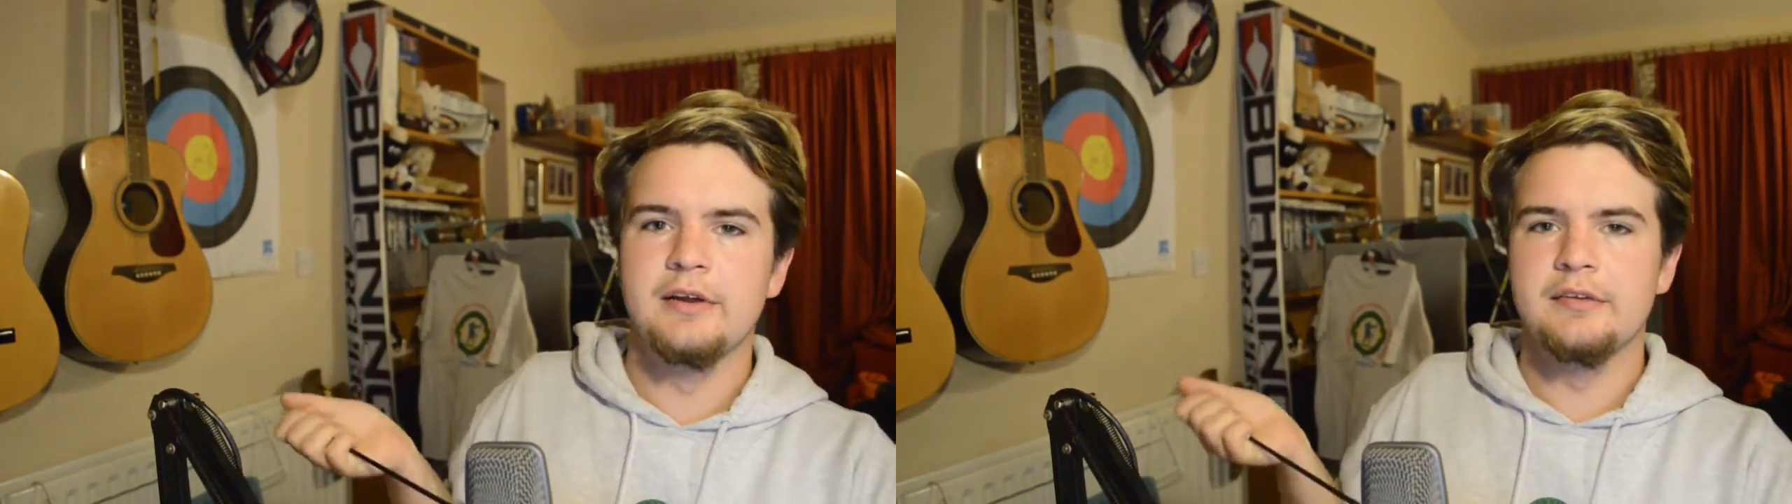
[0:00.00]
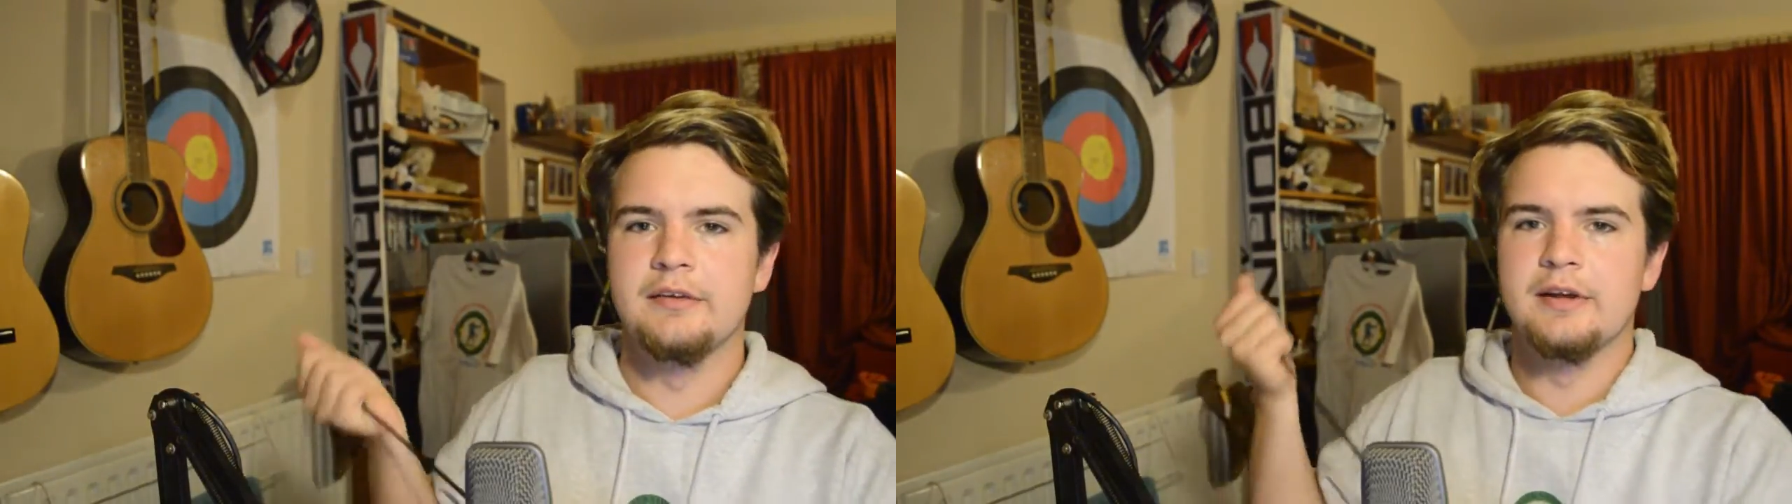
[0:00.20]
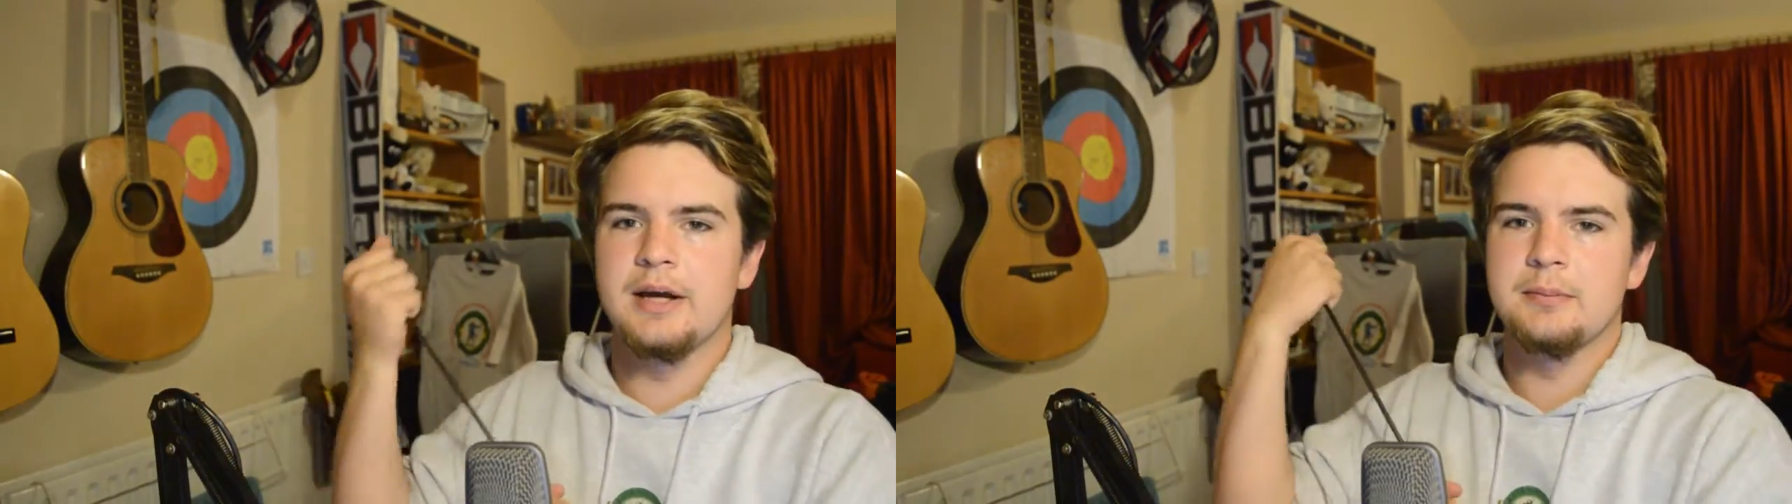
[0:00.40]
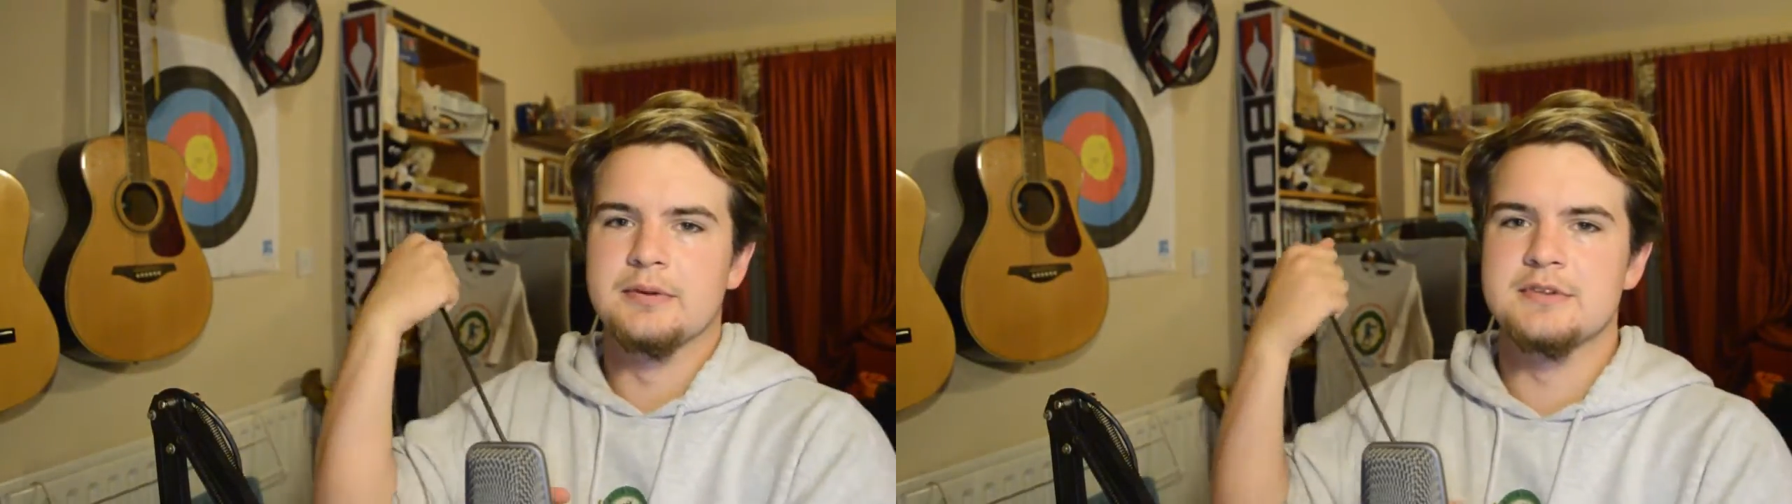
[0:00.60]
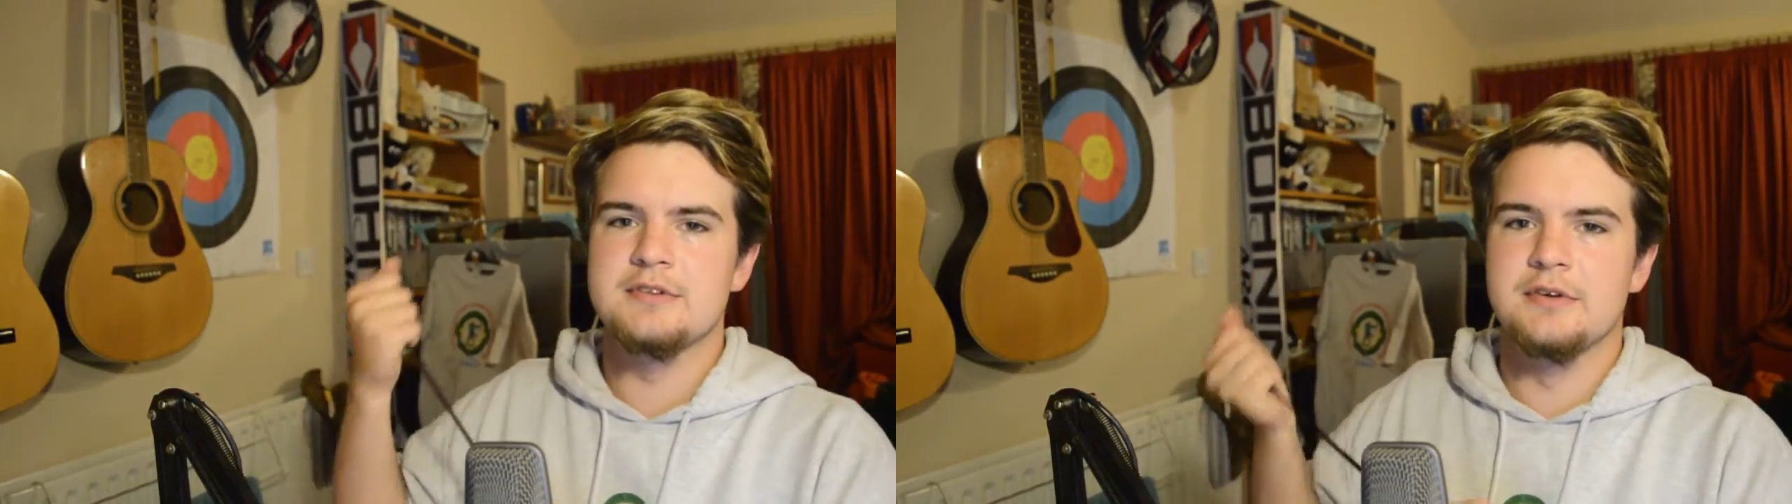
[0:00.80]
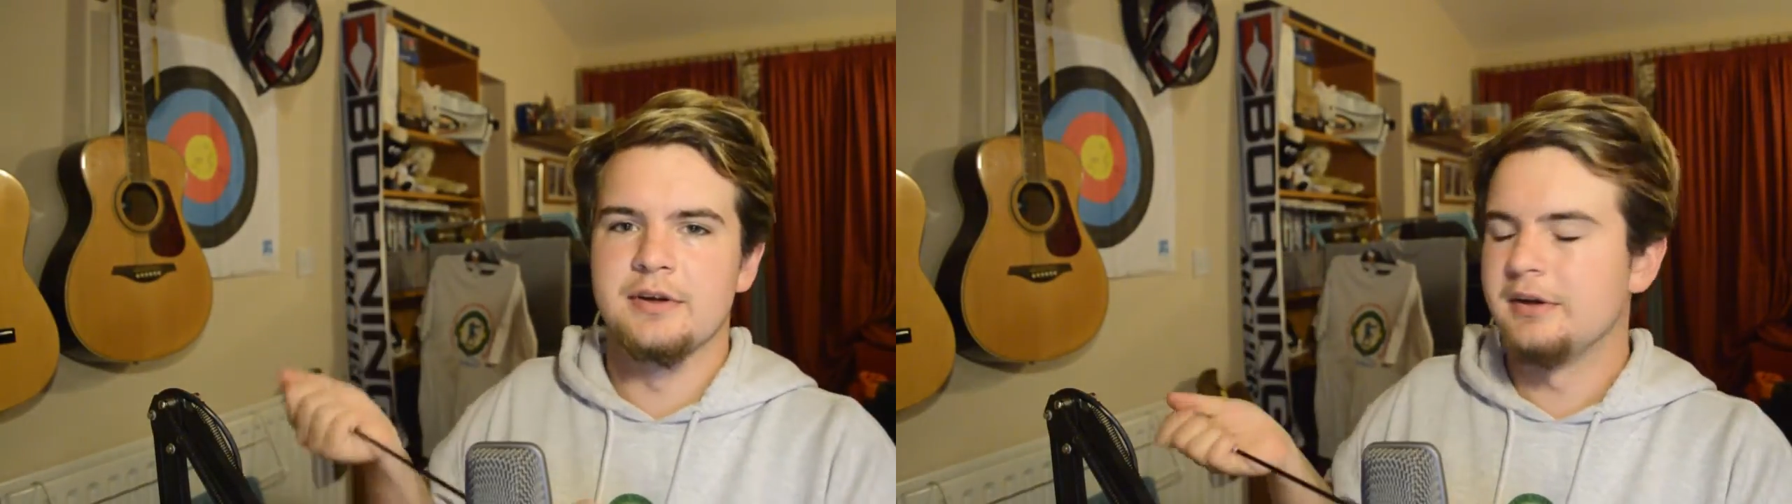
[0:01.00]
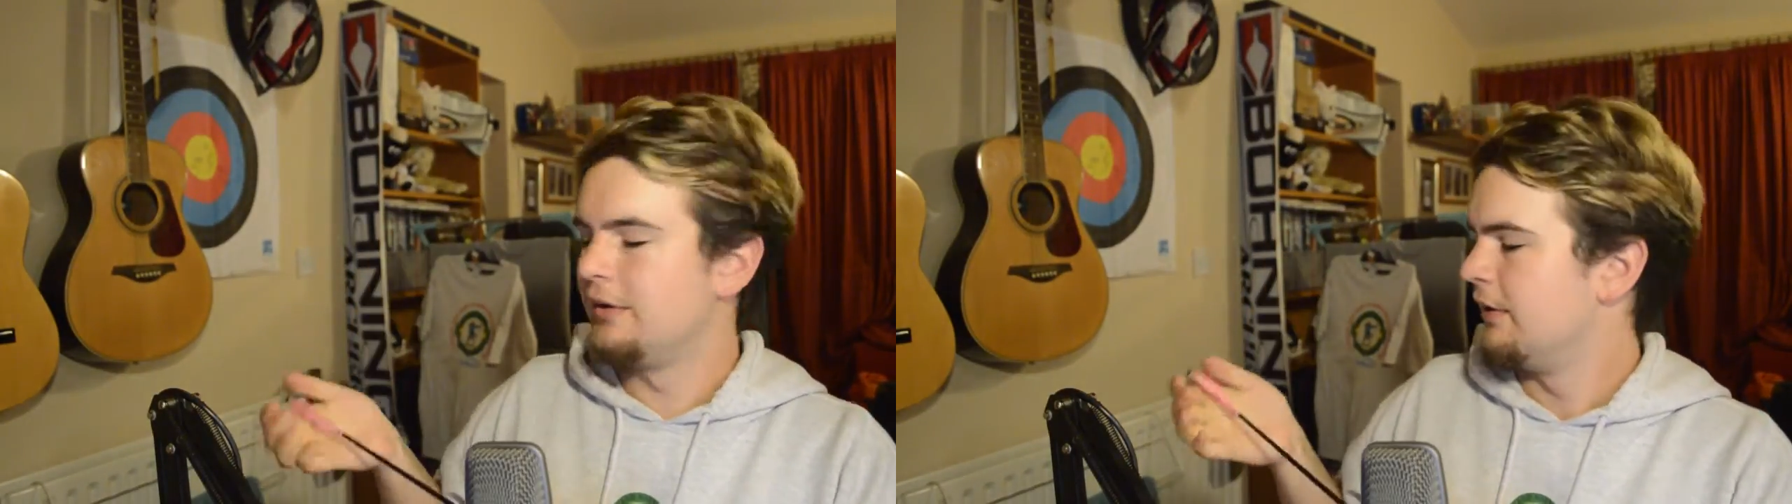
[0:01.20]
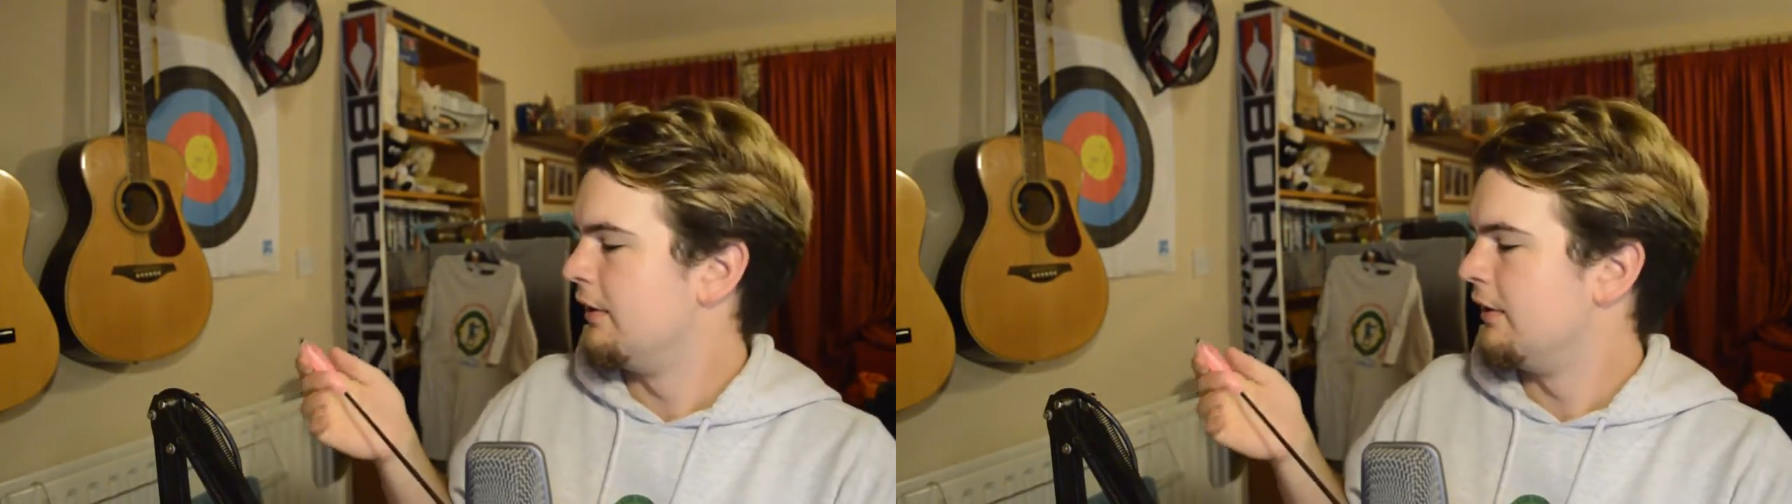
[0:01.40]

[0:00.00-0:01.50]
nothing happens to it.